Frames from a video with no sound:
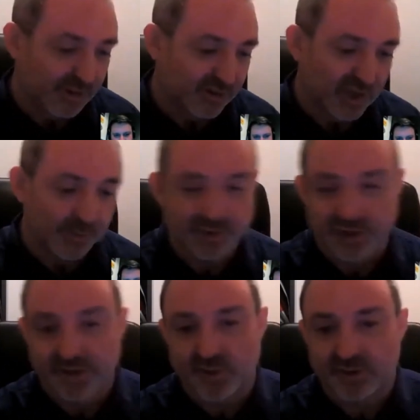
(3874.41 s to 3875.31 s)
examples
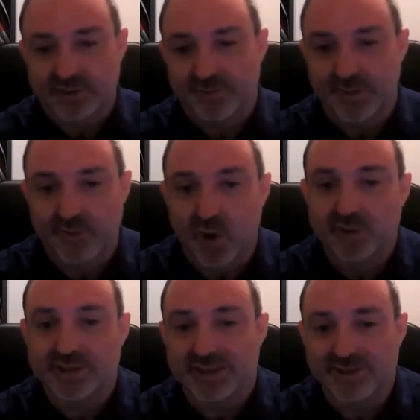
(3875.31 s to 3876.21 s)
I've got of
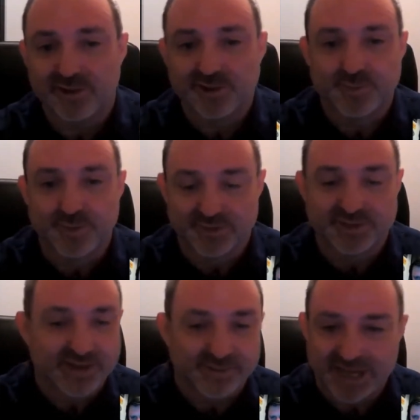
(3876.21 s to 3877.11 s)
hot alcohols, but there is
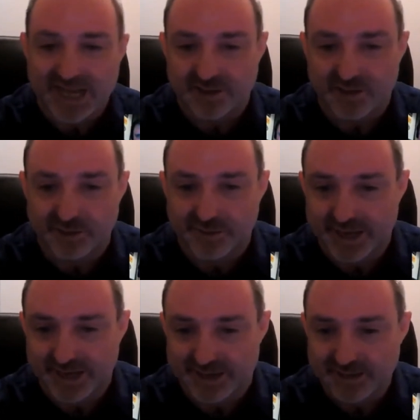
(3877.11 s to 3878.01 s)
definitely alcohol there.